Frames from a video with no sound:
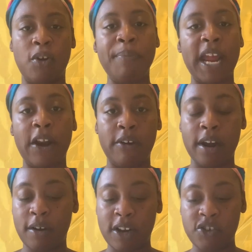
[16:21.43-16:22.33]
your
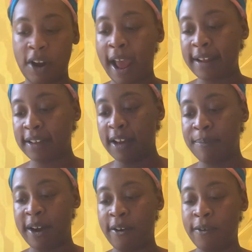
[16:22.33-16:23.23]
parent that you're asking
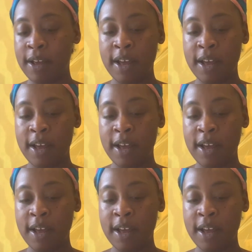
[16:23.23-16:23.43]
about.